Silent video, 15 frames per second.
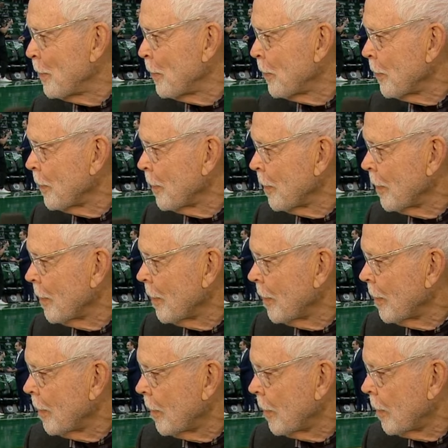
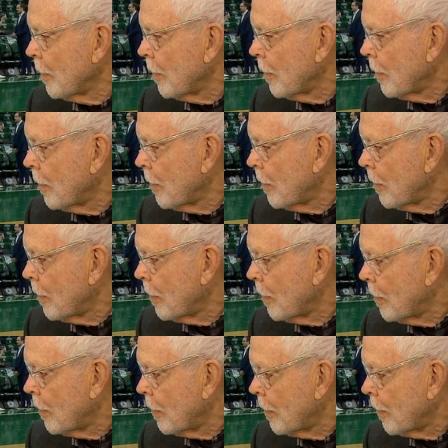
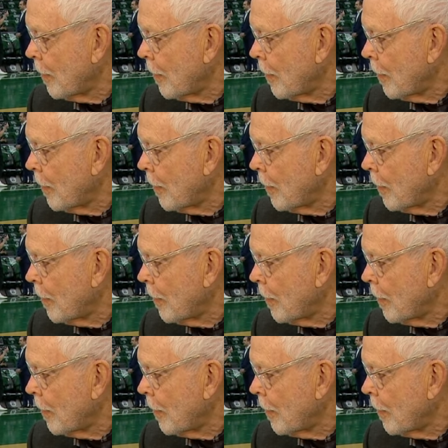This person isn't speaking.